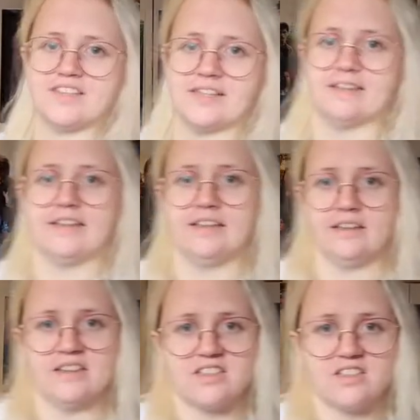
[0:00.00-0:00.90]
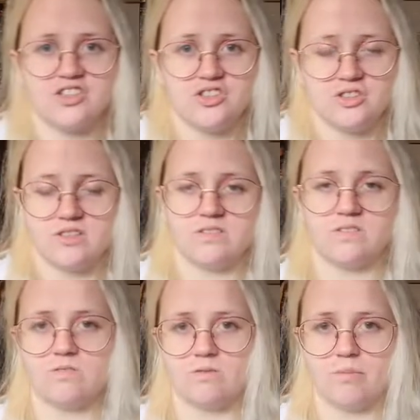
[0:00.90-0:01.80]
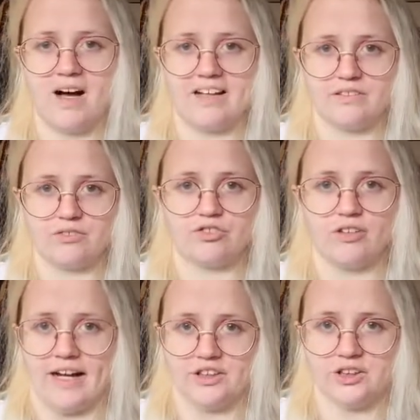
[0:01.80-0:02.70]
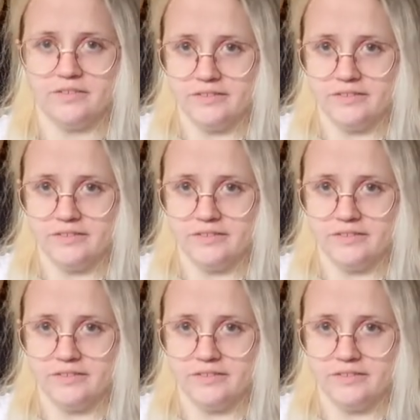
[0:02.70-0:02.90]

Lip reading: cunning pile of trash.